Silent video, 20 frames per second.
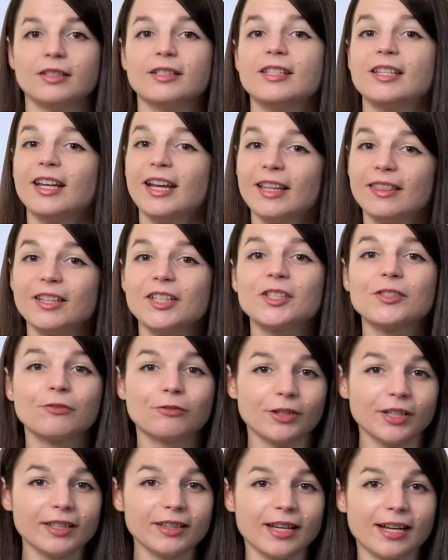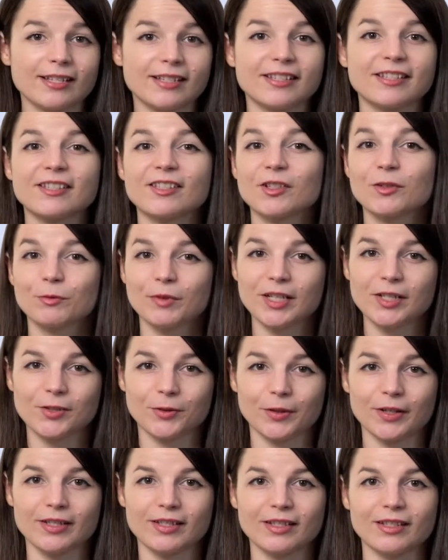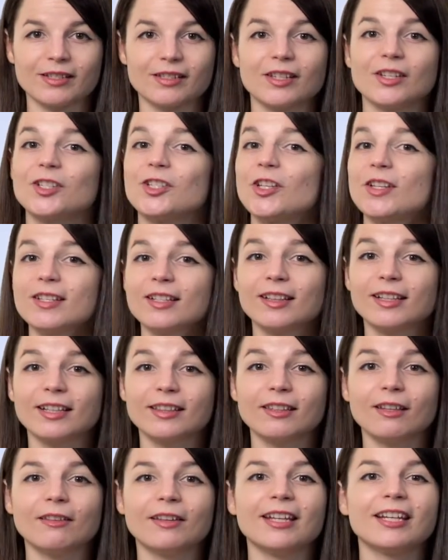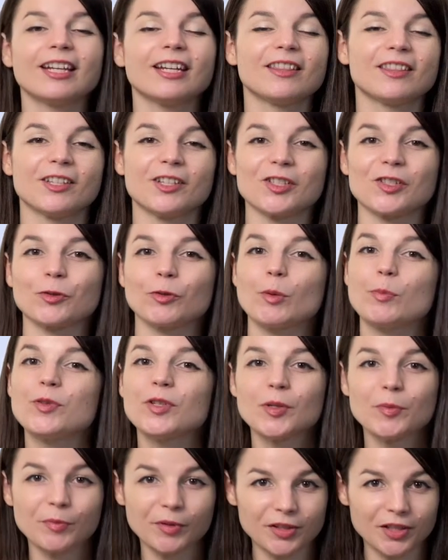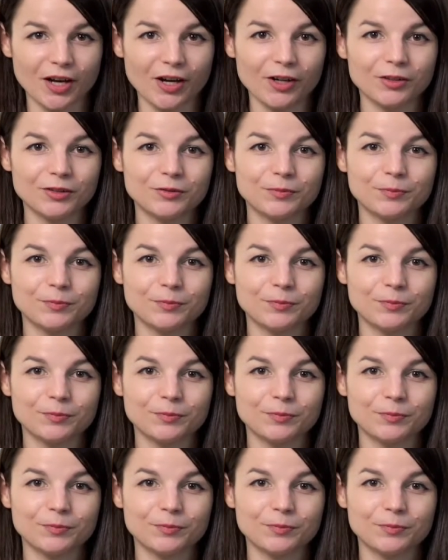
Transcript: To get these free lessons and resources, just click the link in the description below.